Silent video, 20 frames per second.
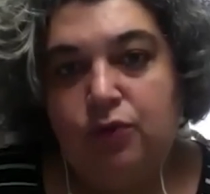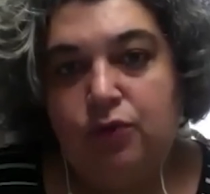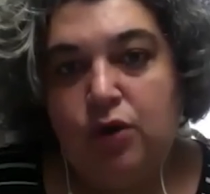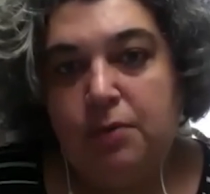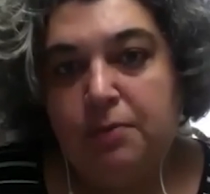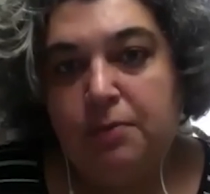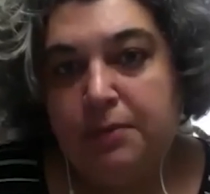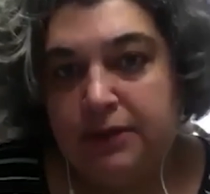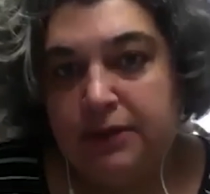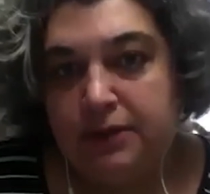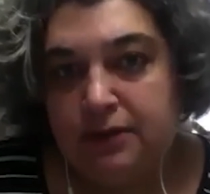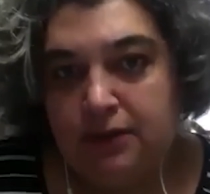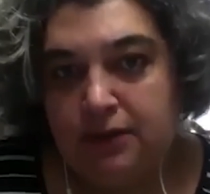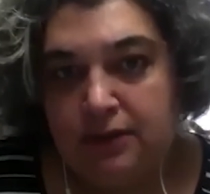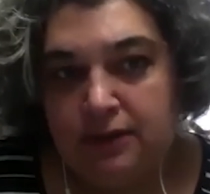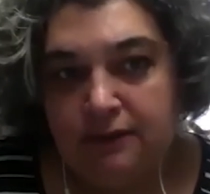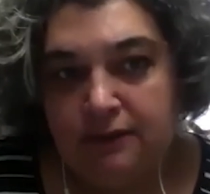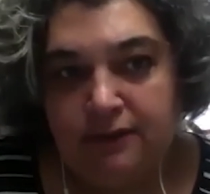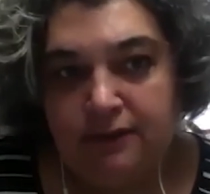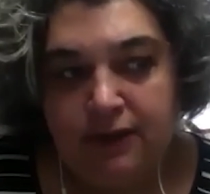form, but
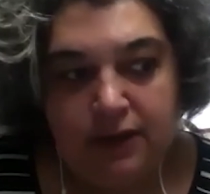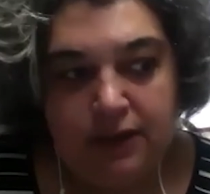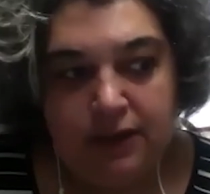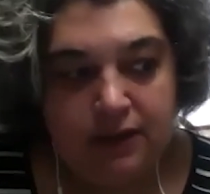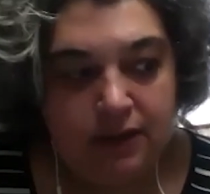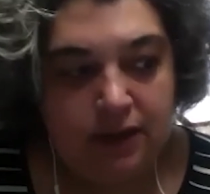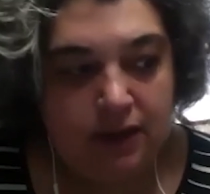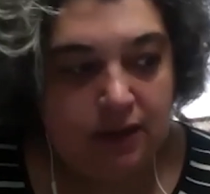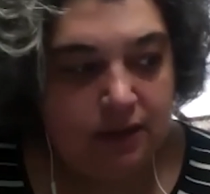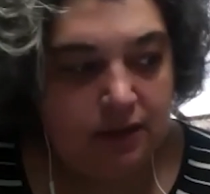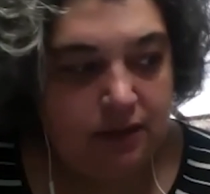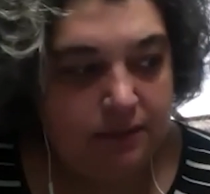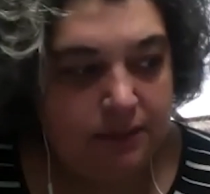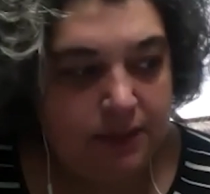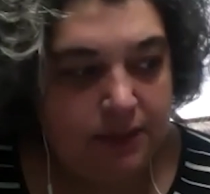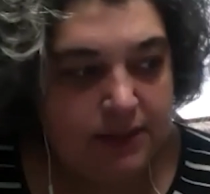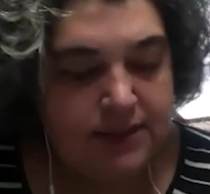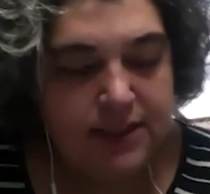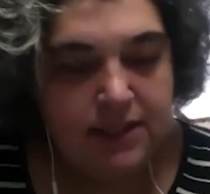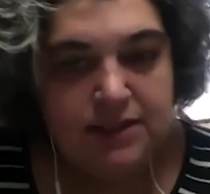in a very
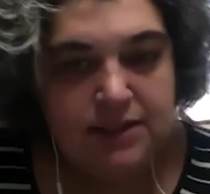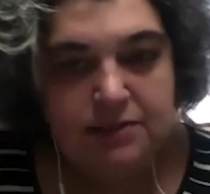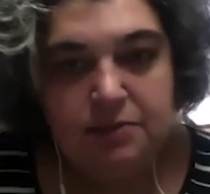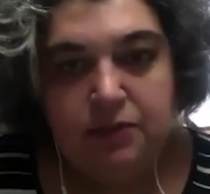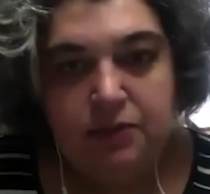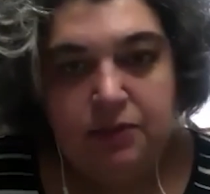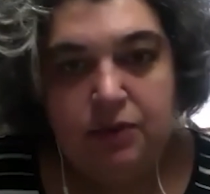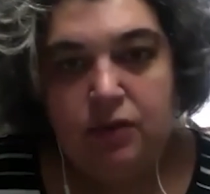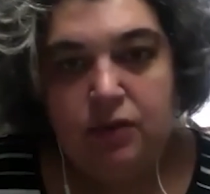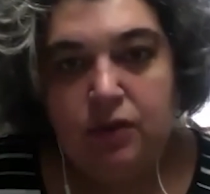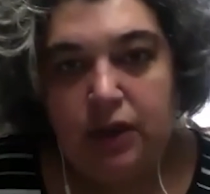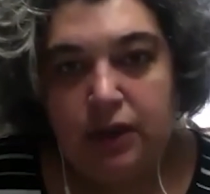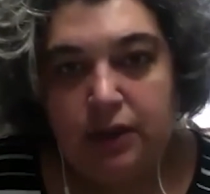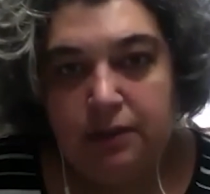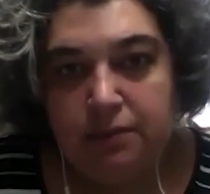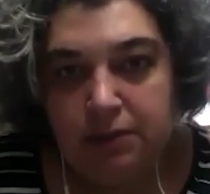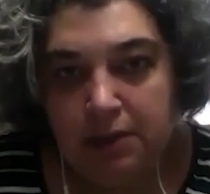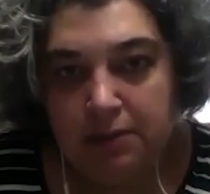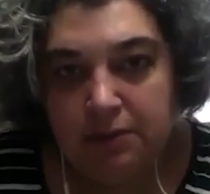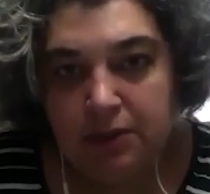accessible
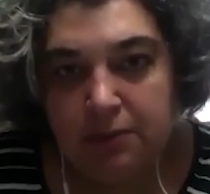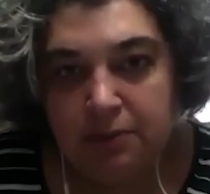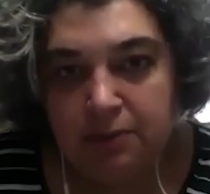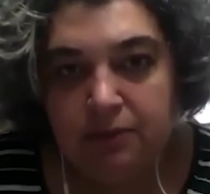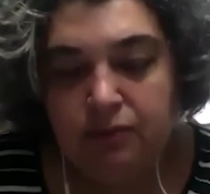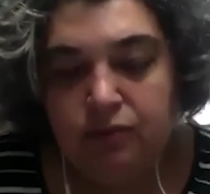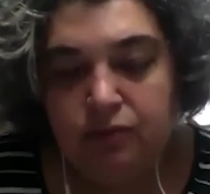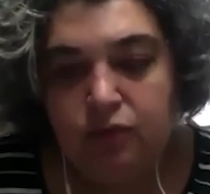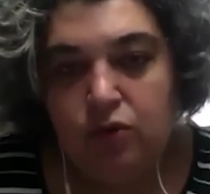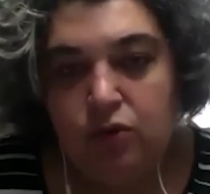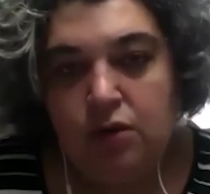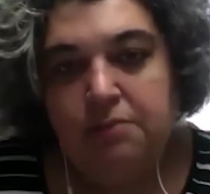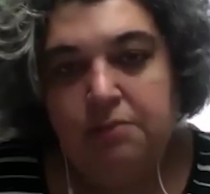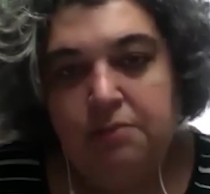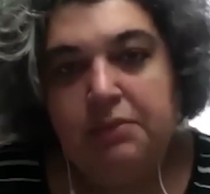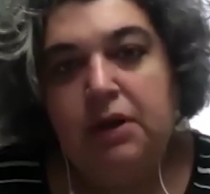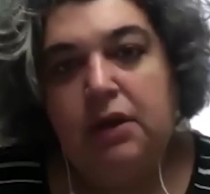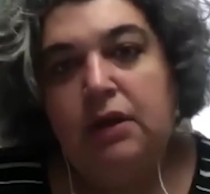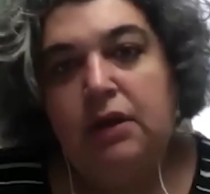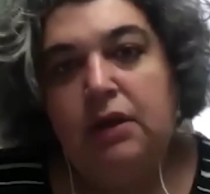and memorable
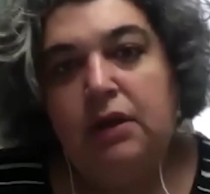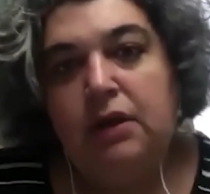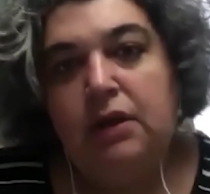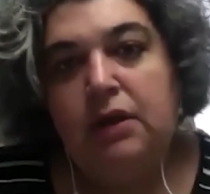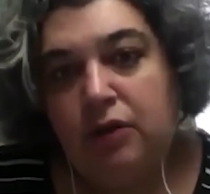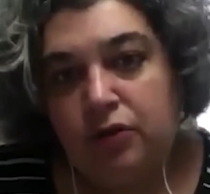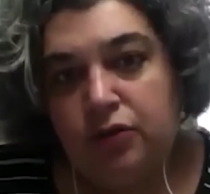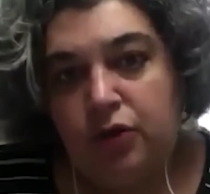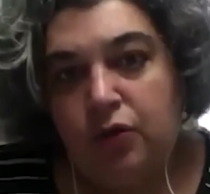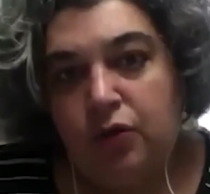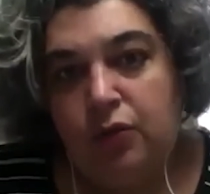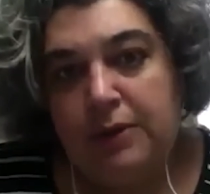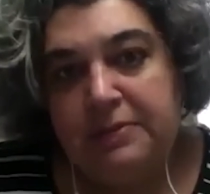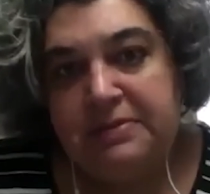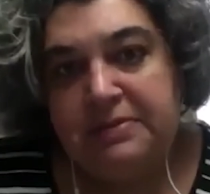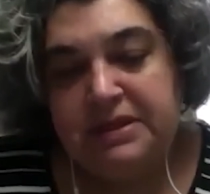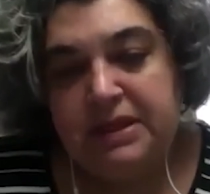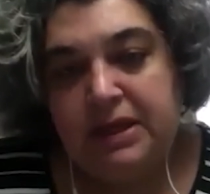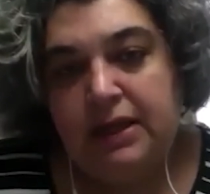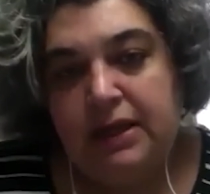form on your
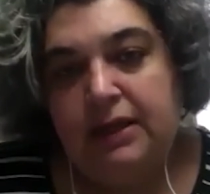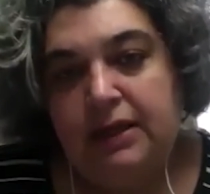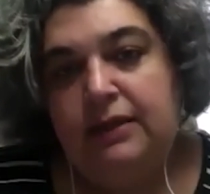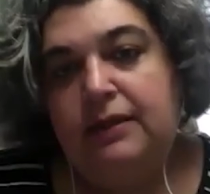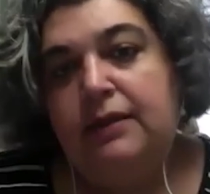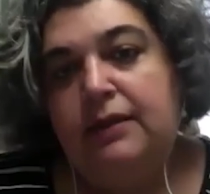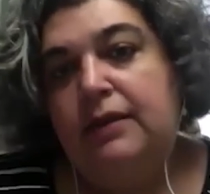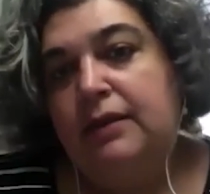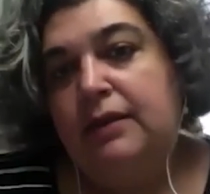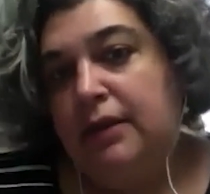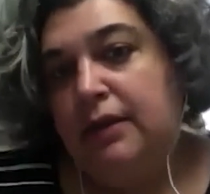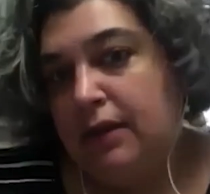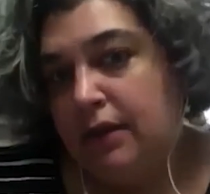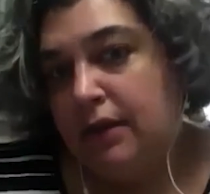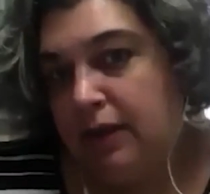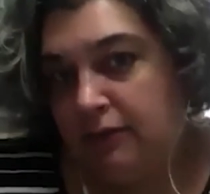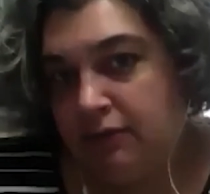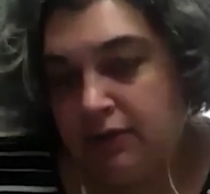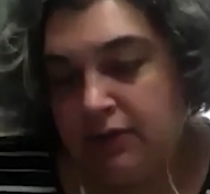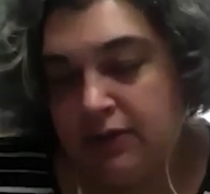website,
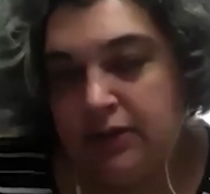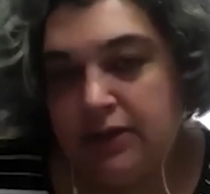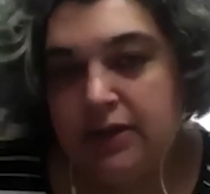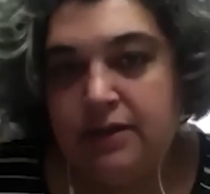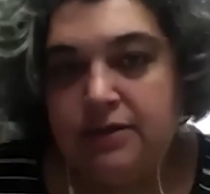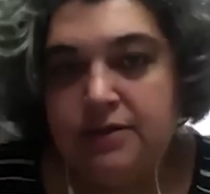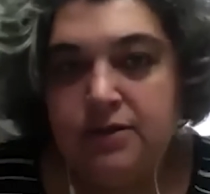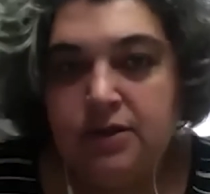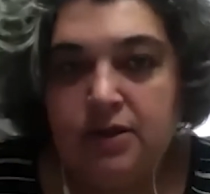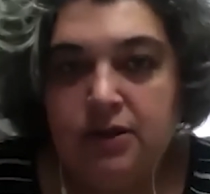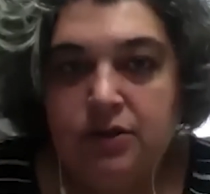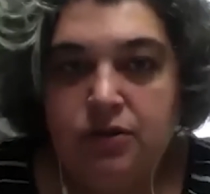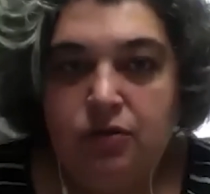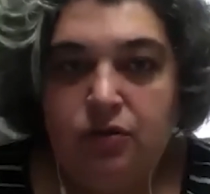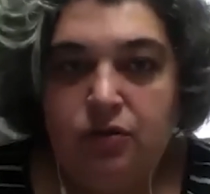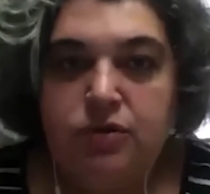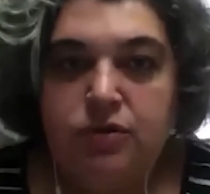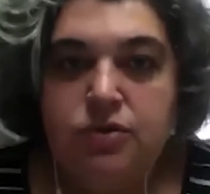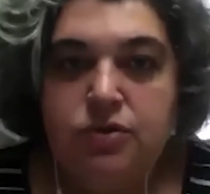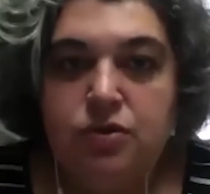and everything else you can
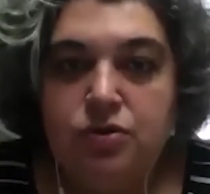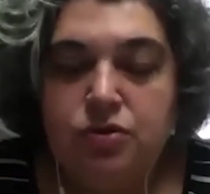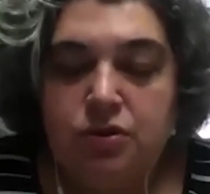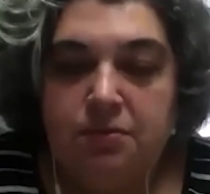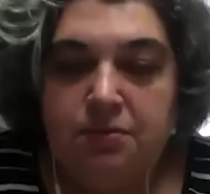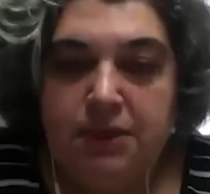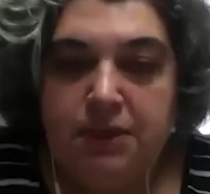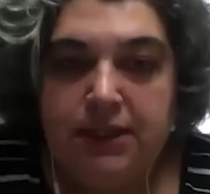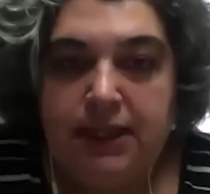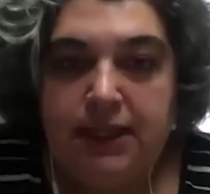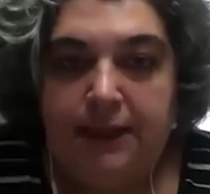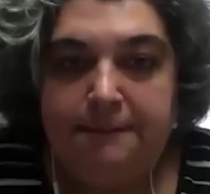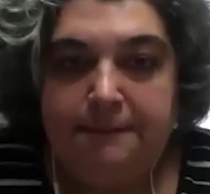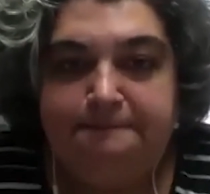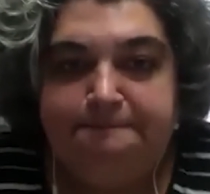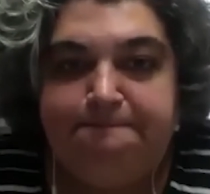do on social media.